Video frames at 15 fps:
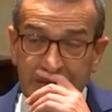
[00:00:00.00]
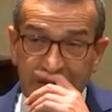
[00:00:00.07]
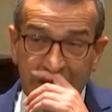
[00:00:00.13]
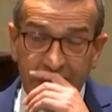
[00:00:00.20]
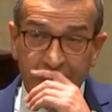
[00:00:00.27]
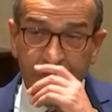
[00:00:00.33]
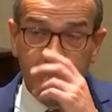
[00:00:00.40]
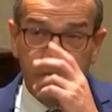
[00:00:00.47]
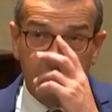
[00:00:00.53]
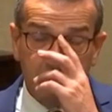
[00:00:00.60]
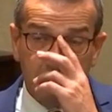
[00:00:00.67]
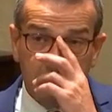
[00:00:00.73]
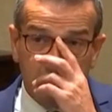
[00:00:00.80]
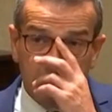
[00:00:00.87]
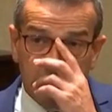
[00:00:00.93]
lift
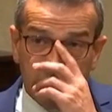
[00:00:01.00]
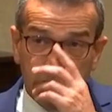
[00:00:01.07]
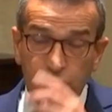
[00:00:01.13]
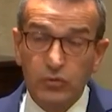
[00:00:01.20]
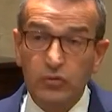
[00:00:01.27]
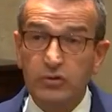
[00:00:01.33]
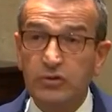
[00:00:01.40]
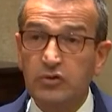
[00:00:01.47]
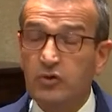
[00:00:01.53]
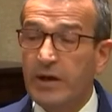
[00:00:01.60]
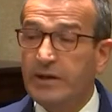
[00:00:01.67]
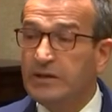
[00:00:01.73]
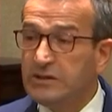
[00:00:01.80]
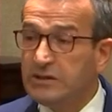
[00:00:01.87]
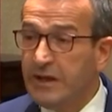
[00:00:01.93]
the skills and
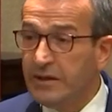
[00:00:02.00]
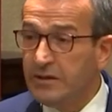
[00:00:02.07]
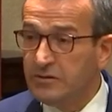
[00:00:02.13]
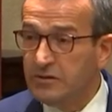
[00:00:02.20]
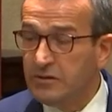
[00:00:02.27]
training standards